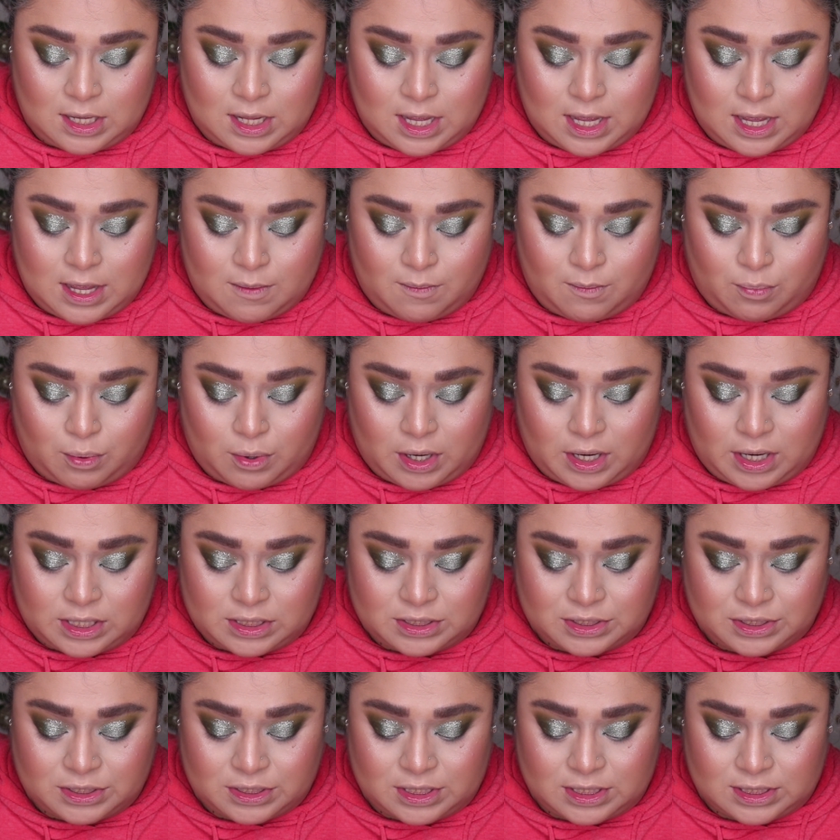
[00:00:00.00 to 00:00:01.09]
GLAM
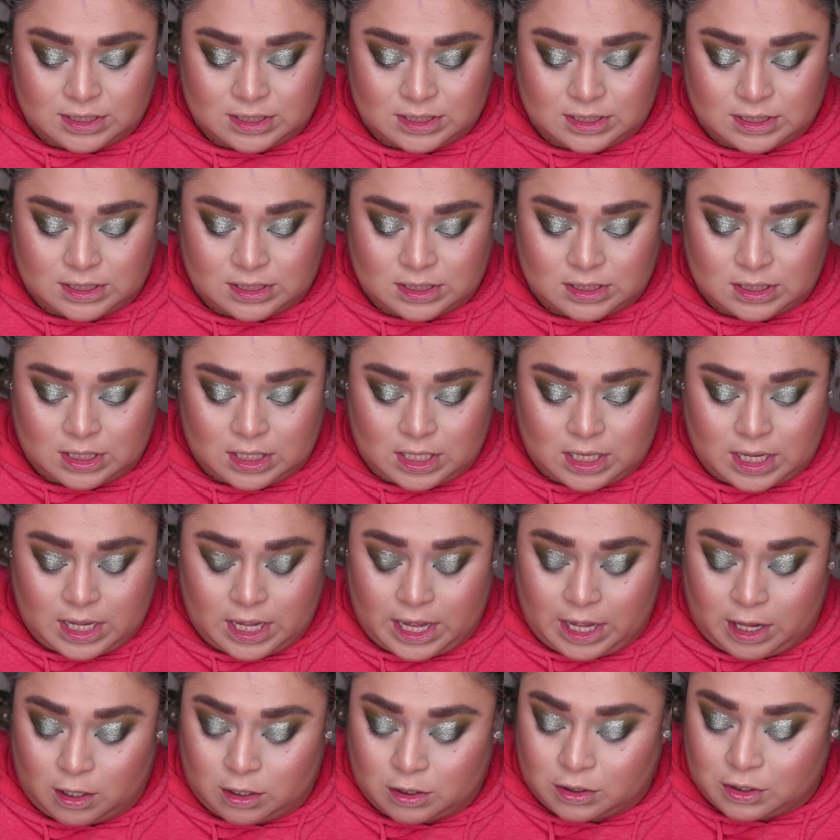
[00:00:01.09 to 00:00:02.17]
brush. This is the
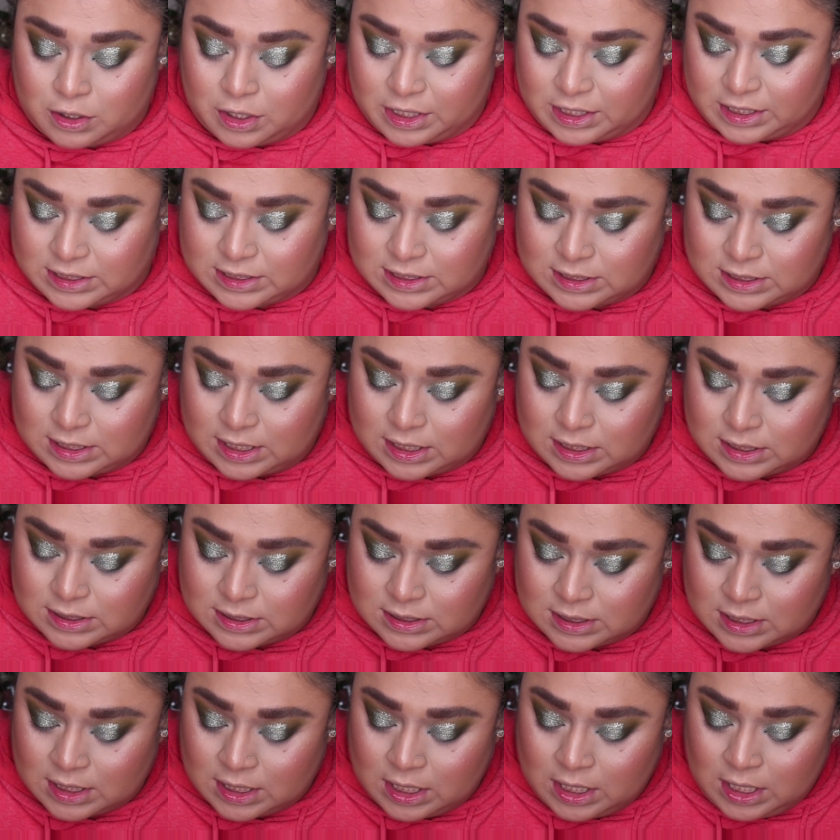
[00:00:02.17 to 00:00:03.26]

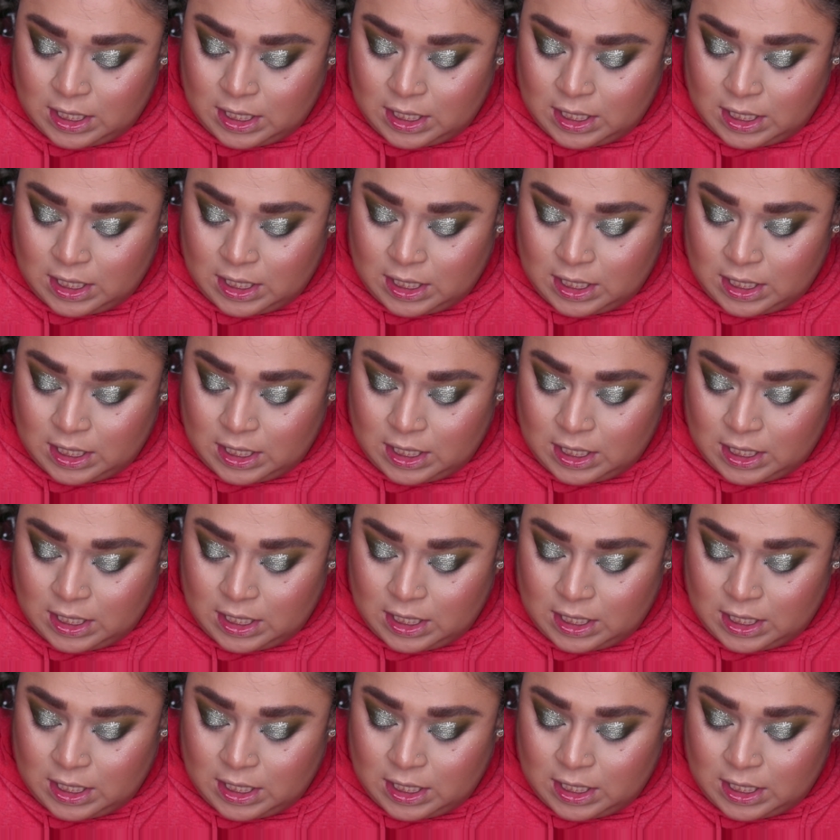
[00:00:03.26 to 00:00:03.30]
L36.